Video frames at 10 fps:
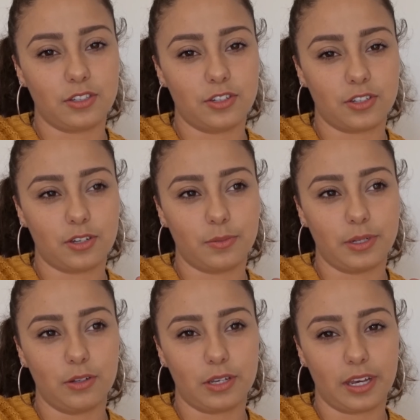it's just going to
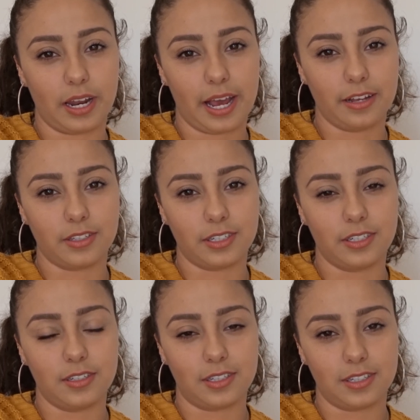be looking at
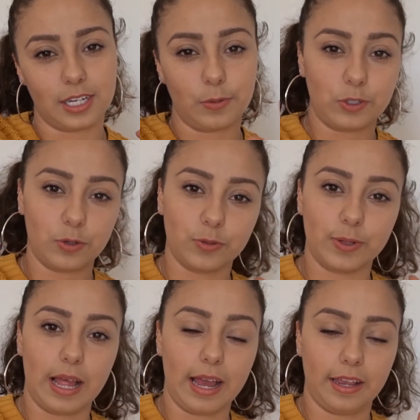houses and seeing which ones we
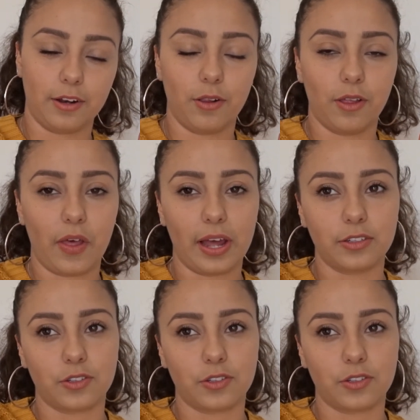like and all of that.